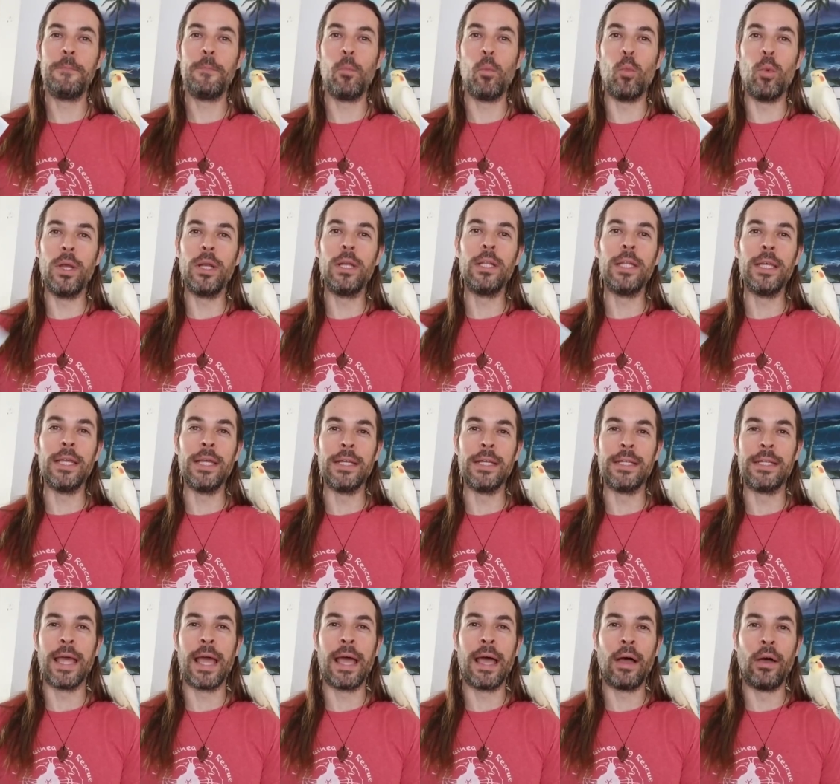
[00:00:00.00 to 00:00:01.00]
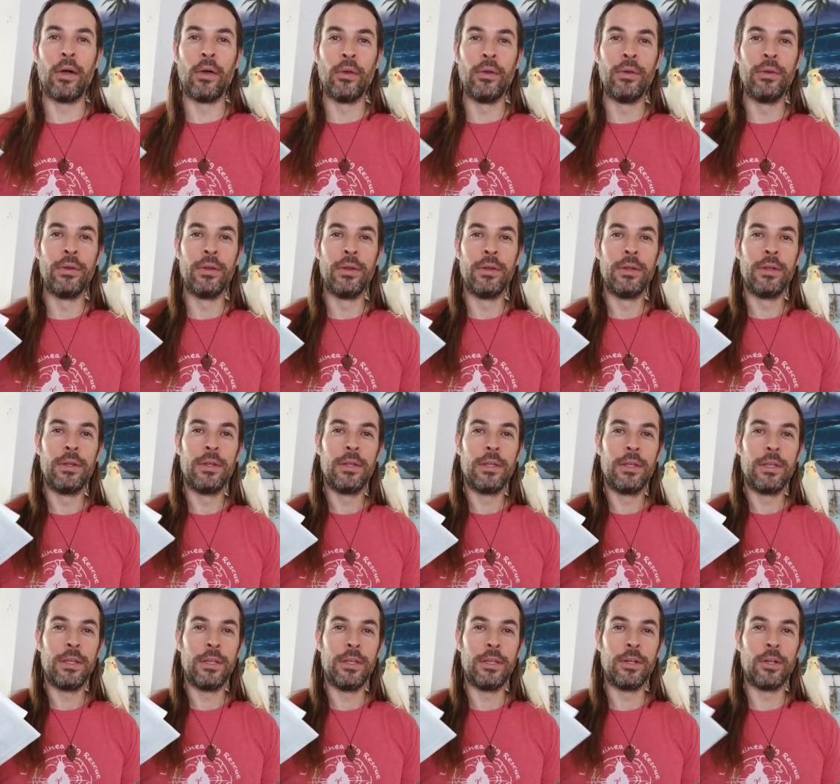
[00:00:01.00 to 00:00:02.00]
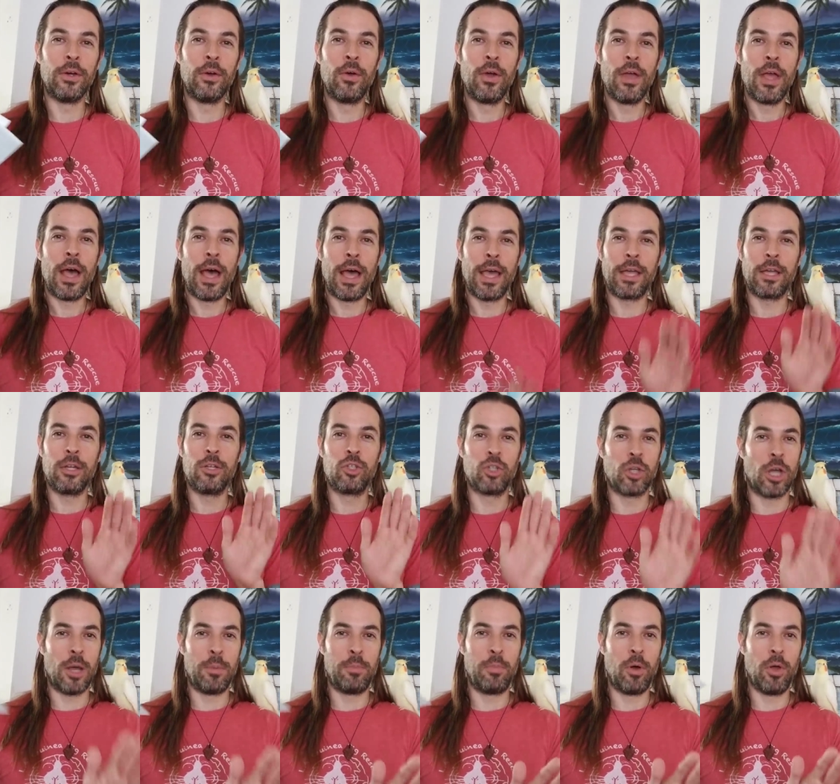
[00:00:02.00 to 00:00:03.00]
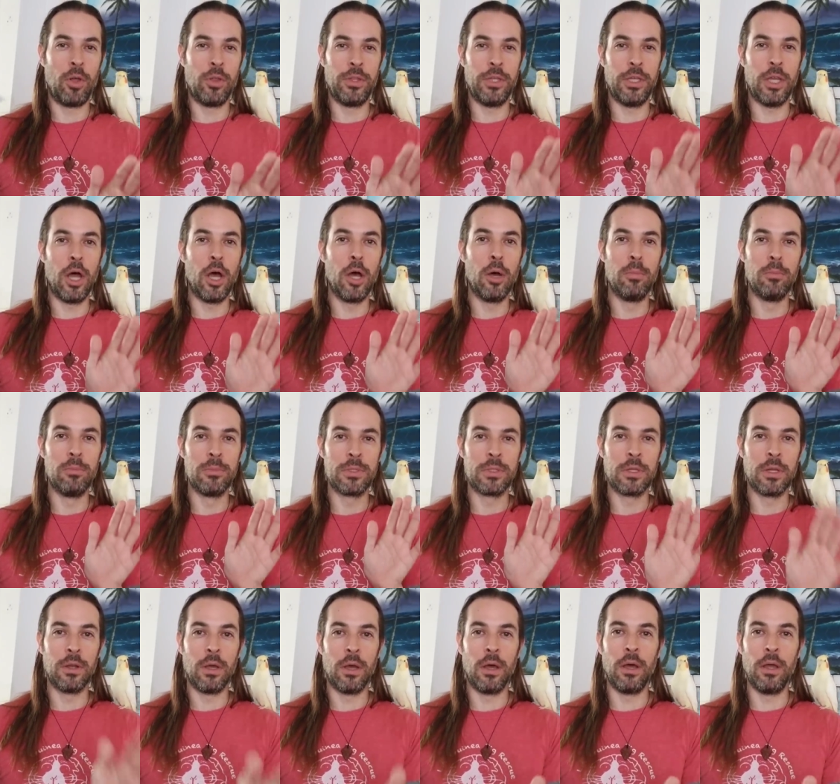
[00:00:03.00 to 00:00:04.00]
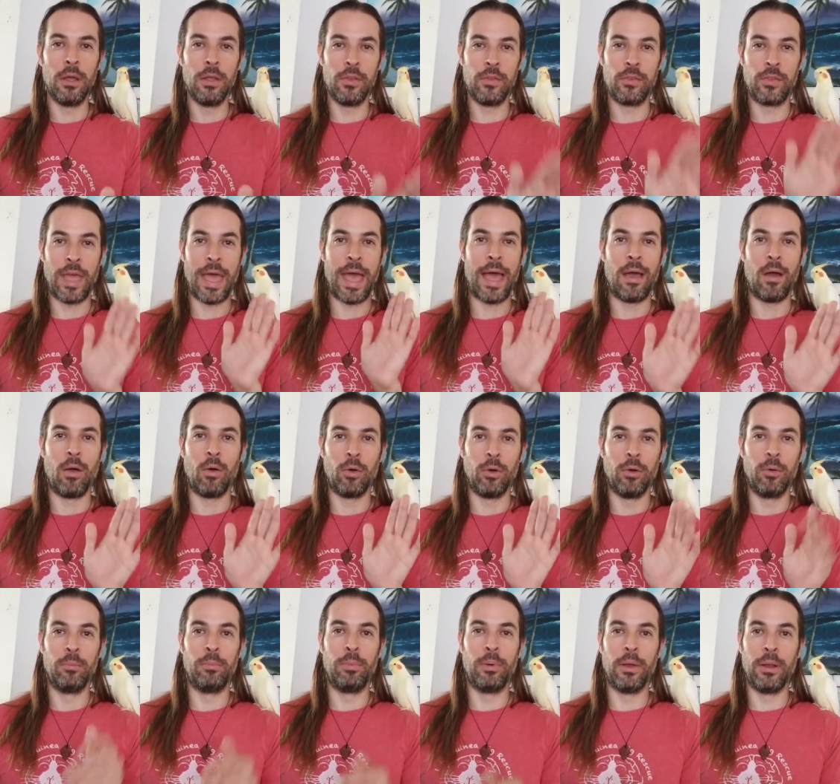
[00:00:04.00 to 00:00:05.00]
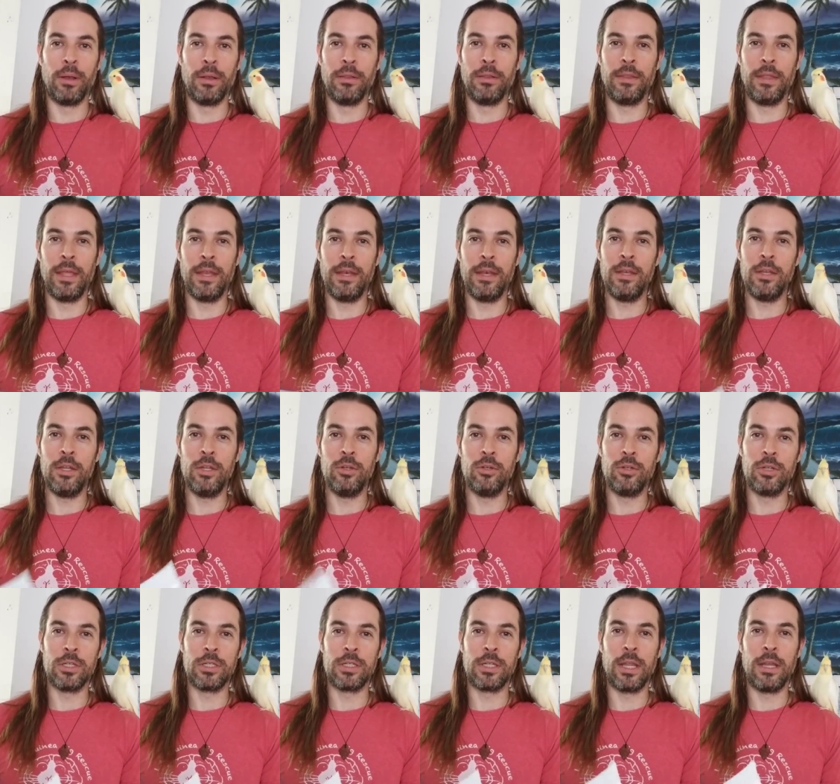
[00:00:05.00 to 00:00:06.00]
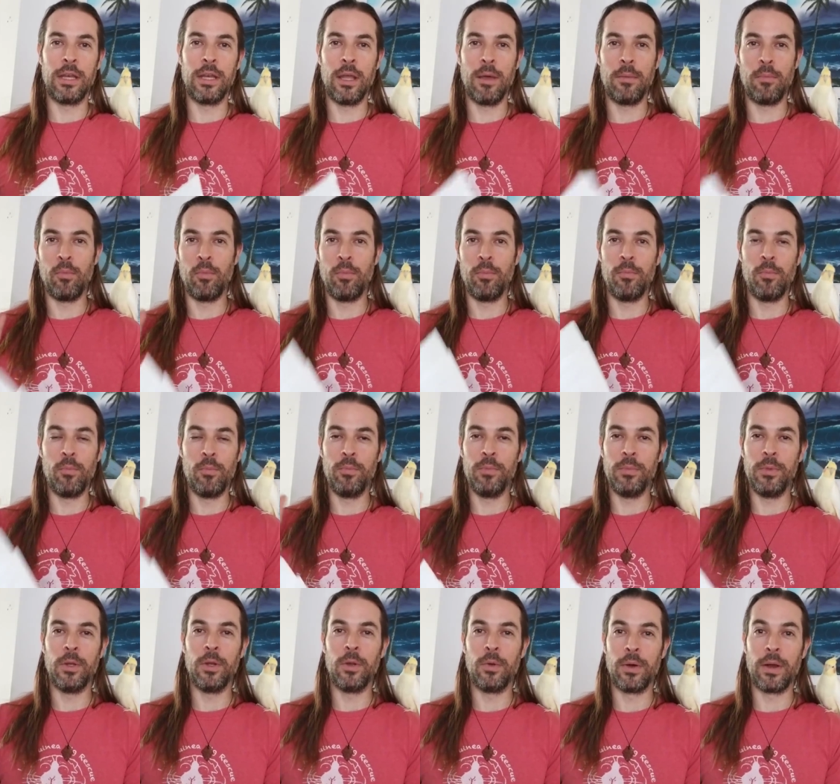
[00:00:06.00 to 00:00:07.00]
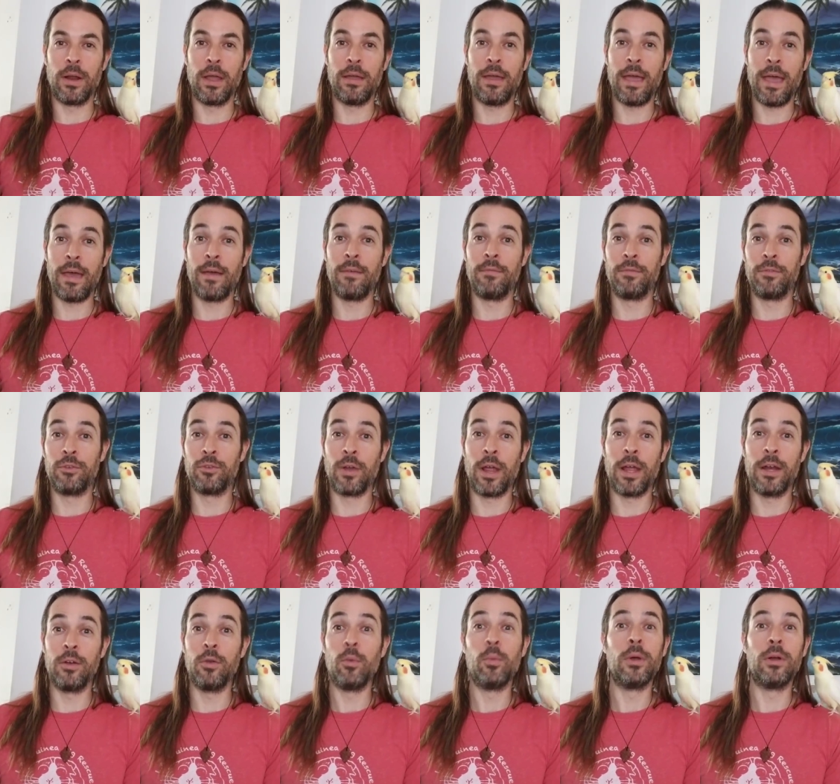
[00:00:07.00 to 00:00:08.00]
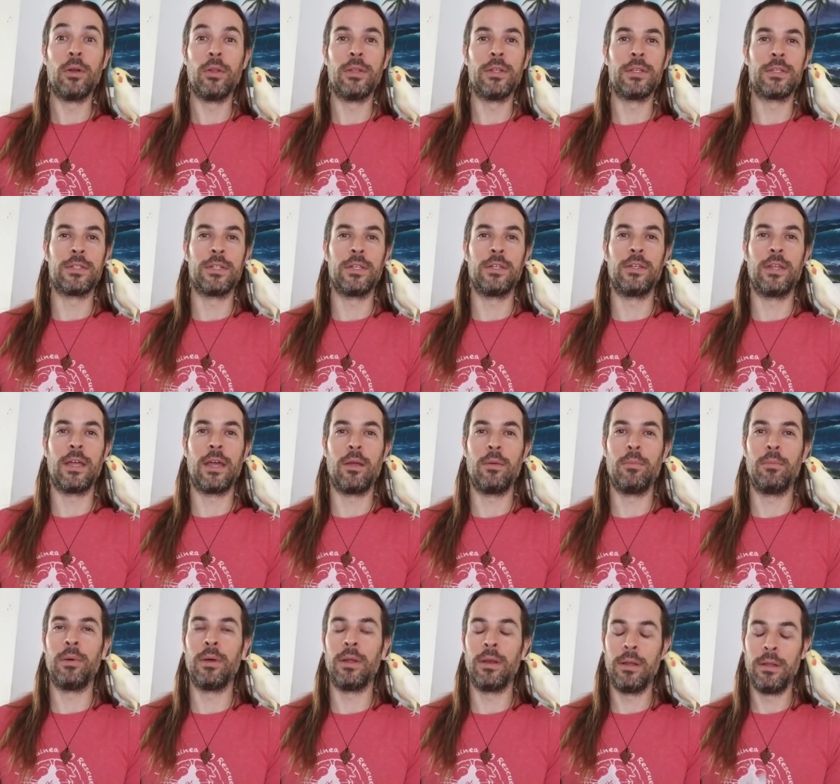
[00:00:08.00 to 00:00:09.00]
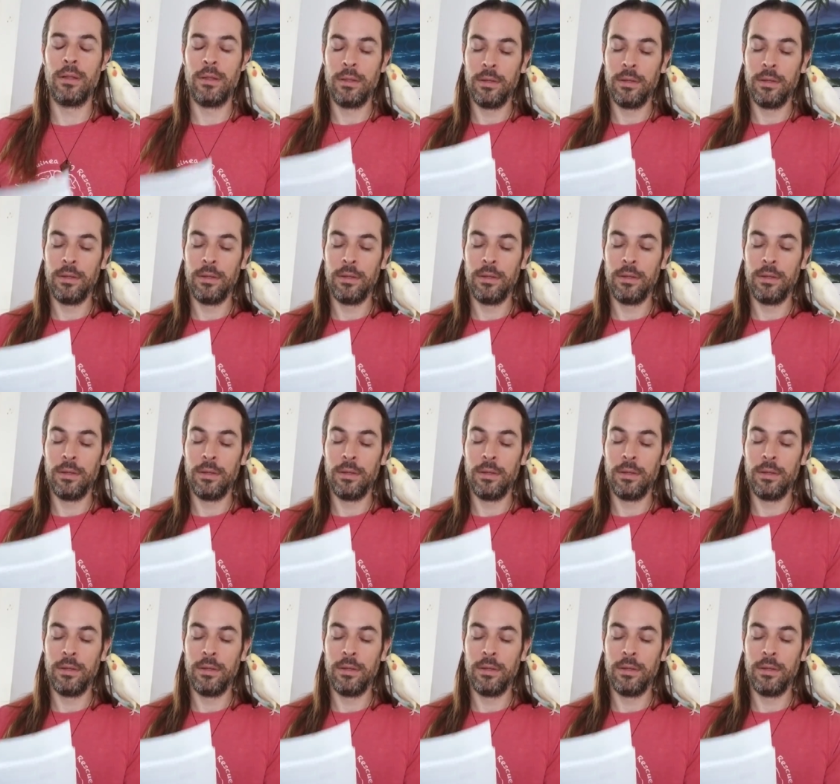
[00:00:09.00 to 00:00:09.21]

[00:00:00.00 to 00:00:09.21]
whittling down, you know, I could chop all the ums and uhs out, but then you just end up, you know, and I have tried to whittle this thing down, but,